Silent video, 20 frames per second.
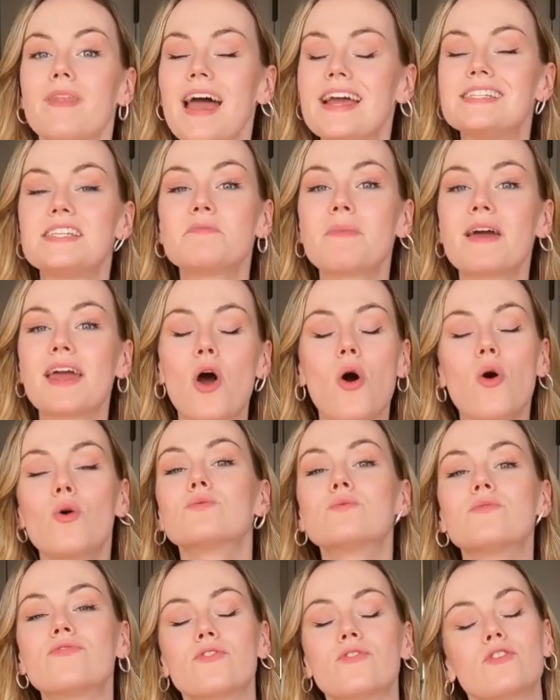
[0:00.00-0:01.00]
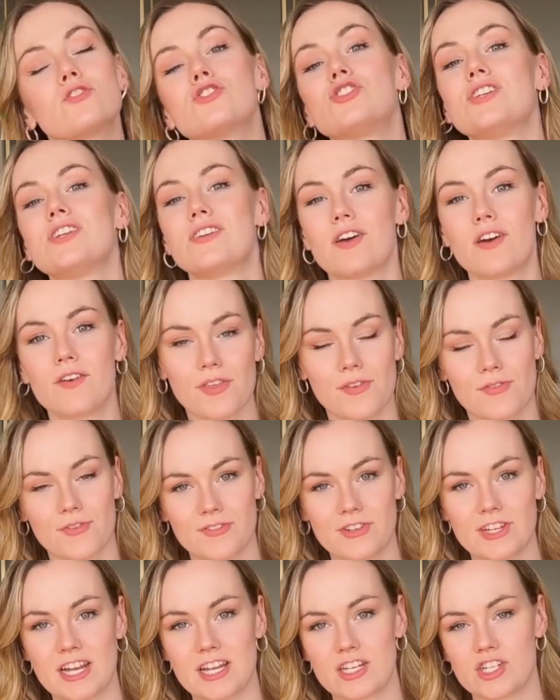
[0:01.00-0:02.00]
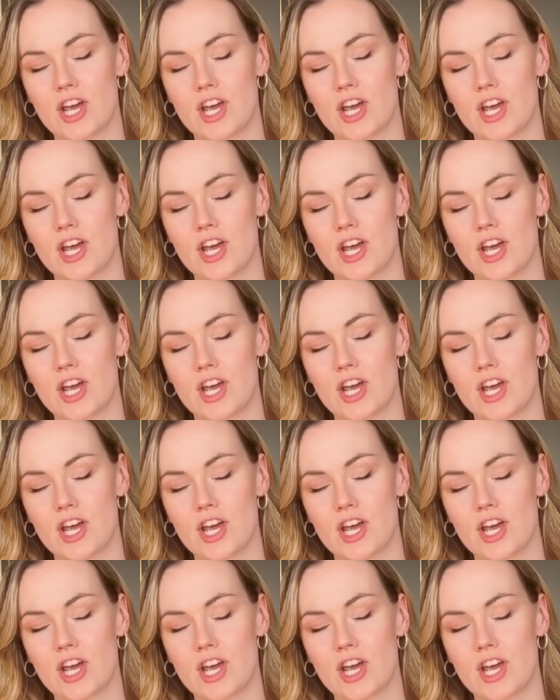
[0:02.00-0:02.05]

I did my own version of the 50-day